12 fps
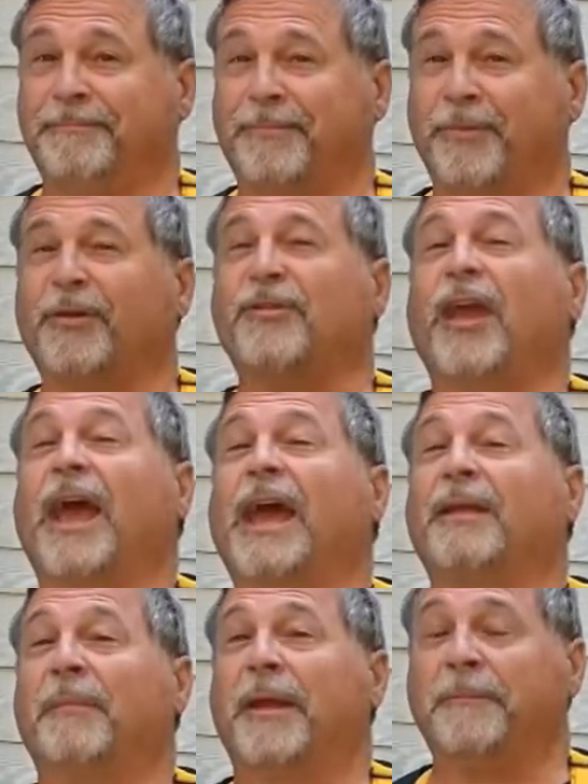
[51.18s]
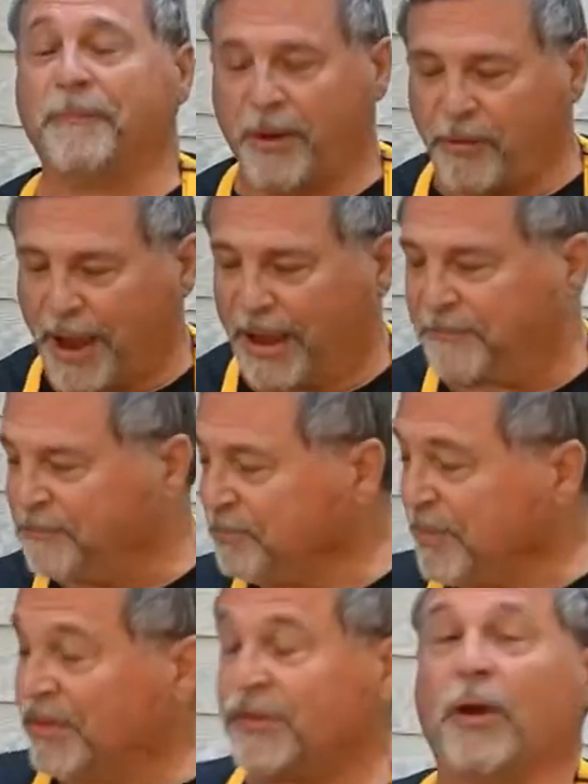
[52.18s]
Thought you had me. Okay,
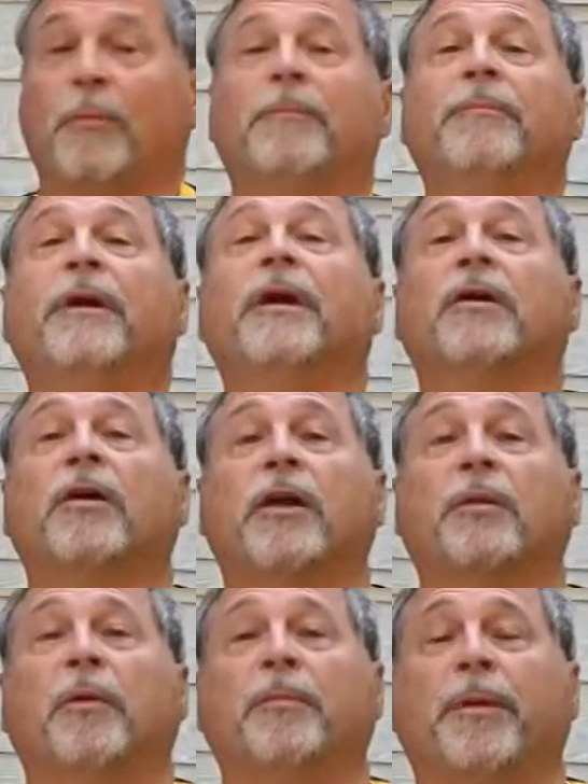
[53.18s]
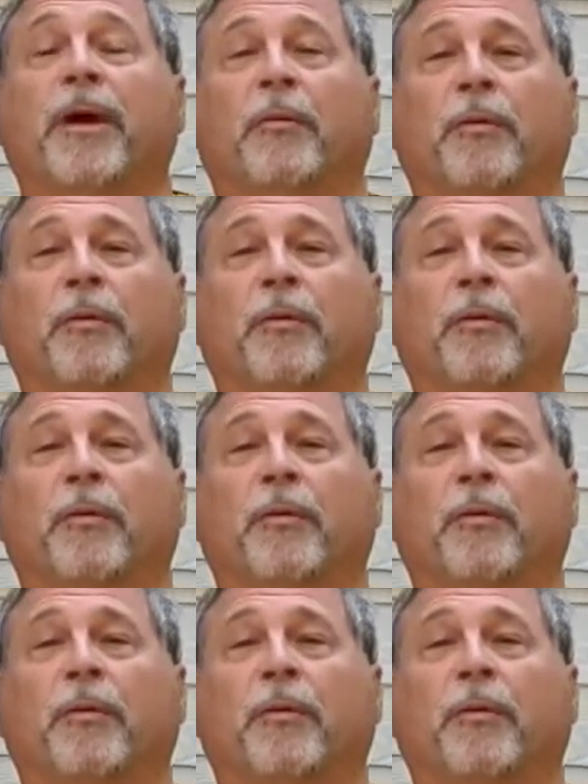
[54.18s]
so Cooking with Bill.